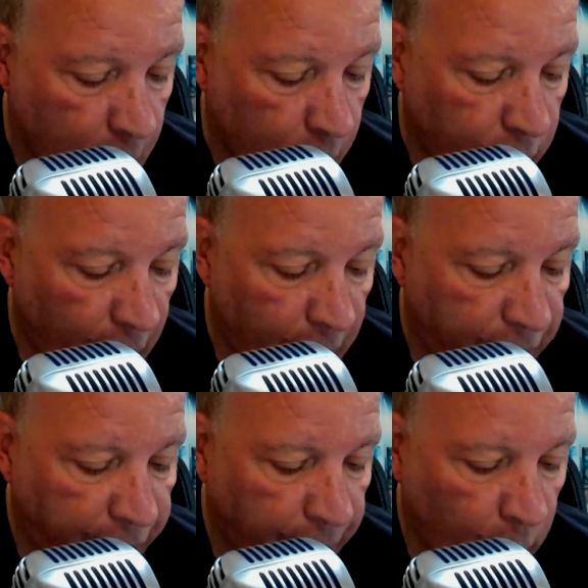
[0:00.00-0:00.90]

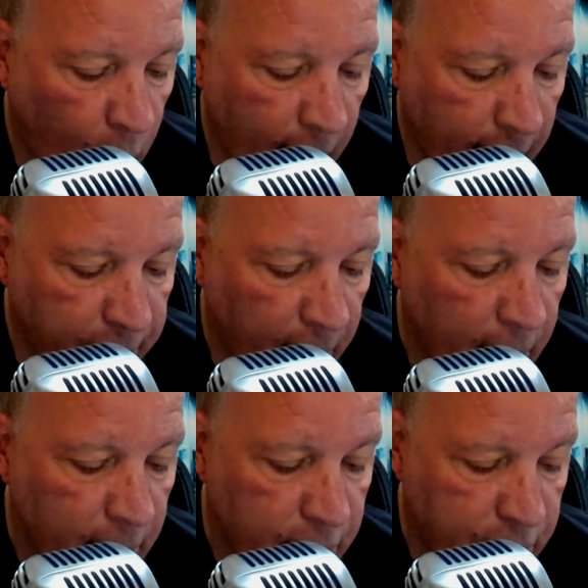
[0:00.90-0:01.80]
Relf's wife,
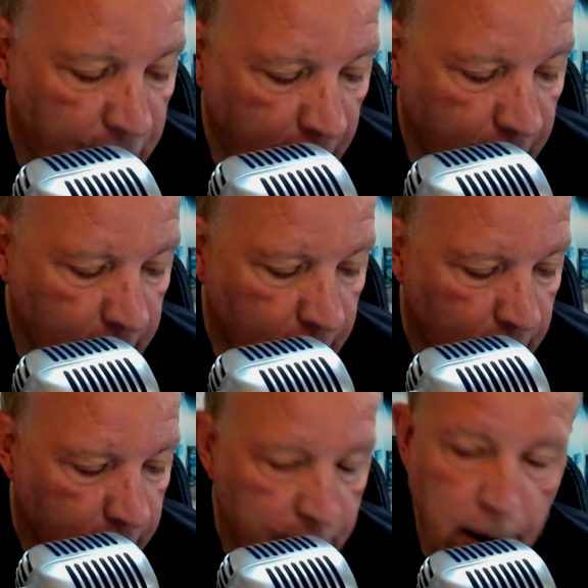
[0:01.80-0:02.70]
Jane,
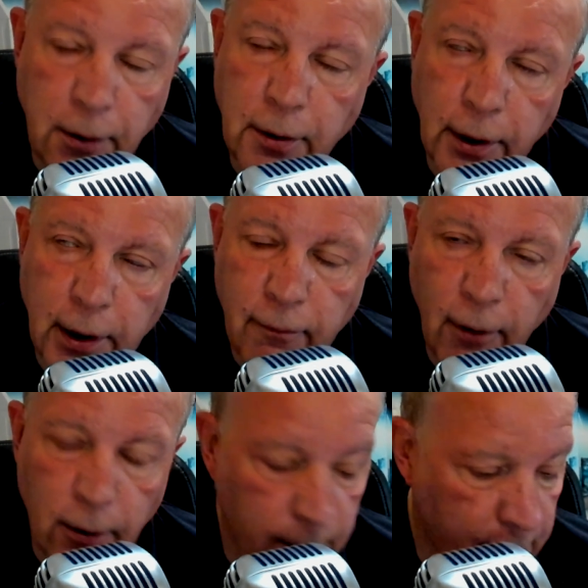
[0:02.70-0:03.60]
shared the lead
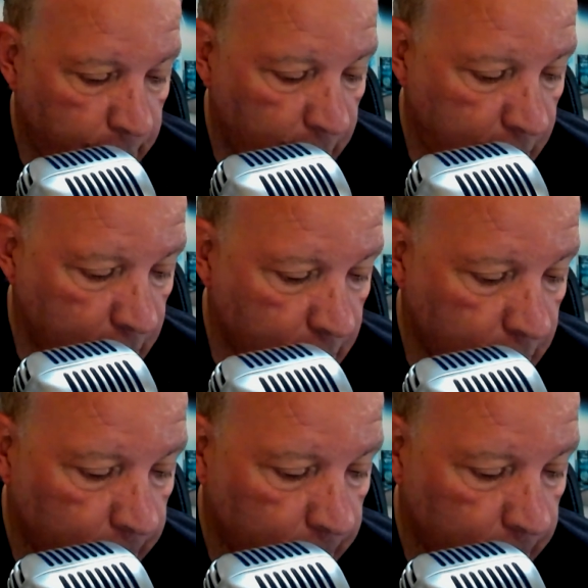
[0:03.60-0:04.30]
vocals with Keith.